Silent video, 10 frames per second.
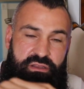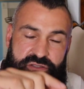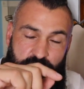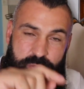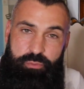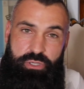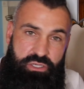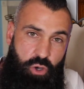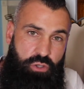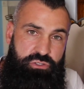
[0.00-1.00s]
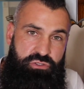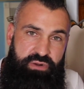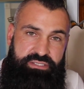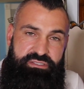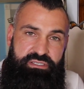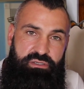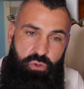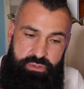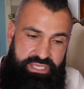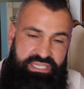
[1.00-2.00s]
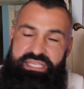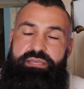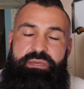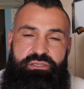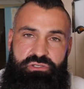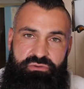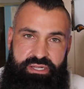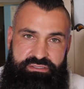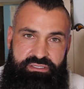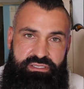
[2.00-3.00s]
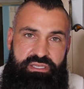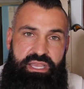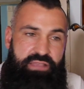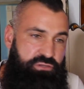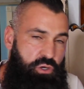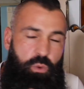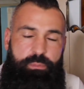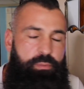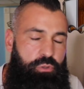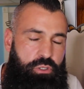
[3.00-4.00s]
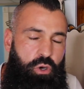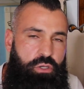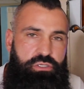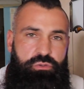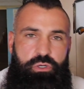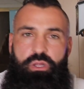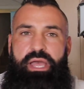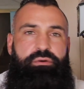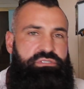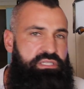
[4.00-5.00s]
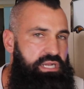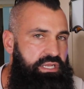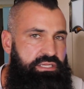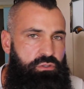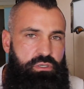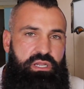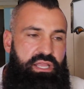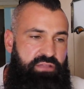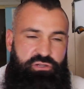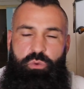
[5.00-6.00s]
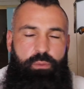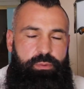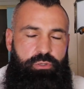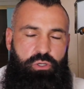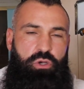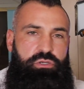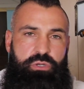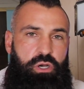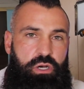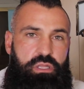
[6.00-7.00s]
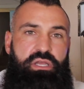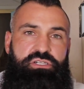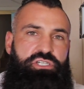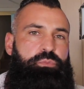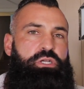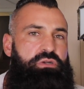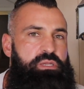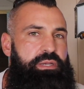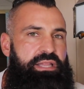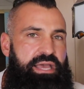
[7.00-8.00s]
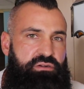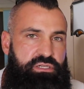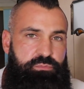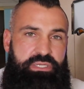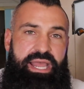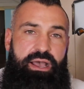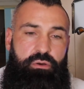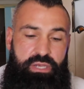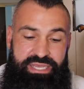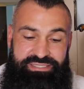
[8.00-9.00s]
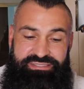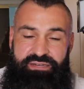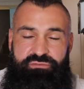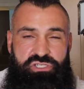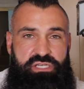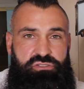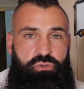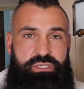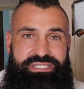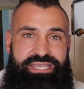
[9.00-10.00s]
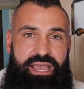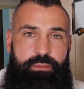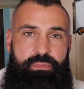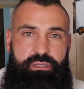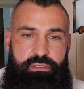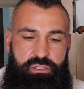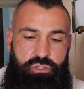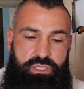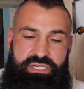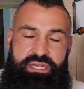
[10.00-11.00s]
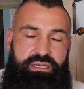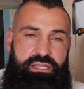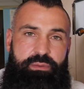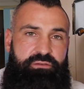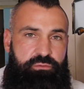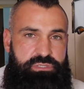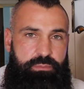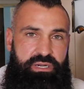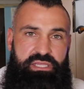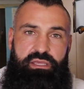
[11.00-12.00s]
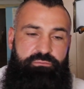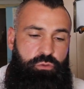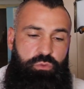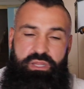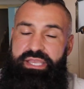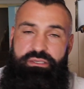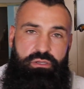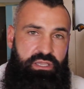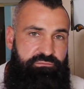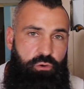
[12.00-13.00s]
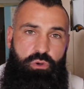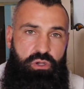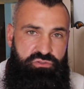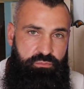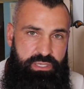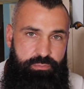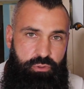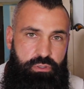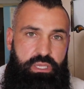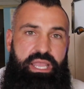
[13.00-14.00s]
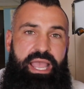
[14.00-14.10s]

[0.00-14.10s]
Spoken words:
so people can call you directly or they can email you directly. If you don't want people to call you at all hours of the night, or if you don't want people to call you at all, just put your email address. But now, instead of just through a DM, you can get an email from somebody. If you would like, you can get phone calls from people,